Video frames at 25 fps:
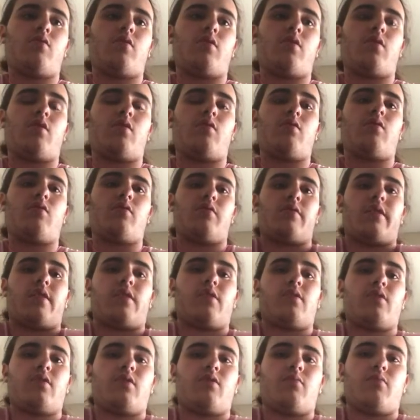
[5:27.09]
who cares? Who
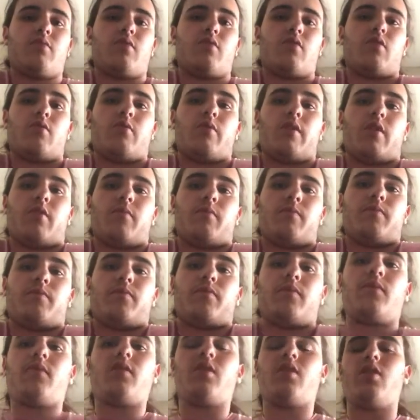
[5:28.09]
cares? oh well.
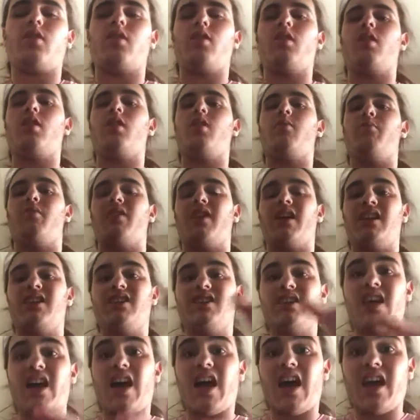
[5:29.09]
But I
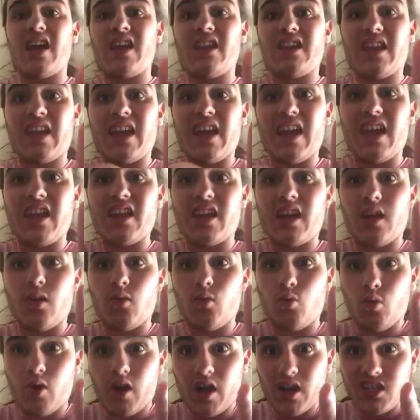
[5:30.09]
did, I, and
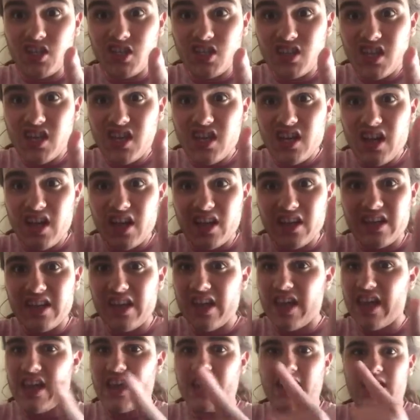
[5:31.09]
I watched it
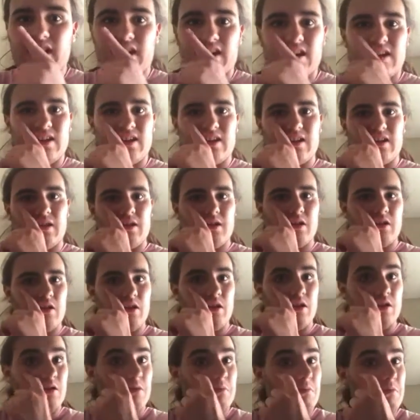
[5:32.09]
again
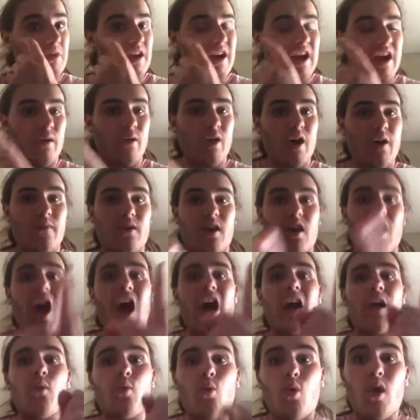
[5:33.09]
but however,
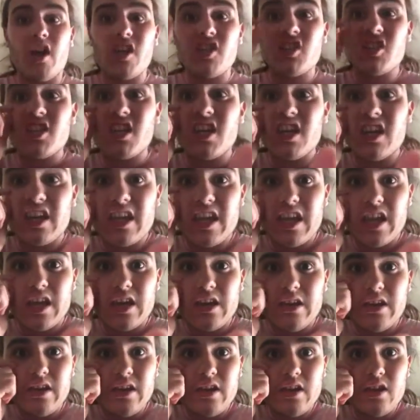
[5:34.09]
I watched it
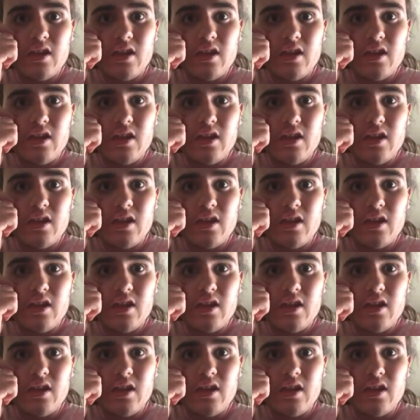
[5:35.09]
again.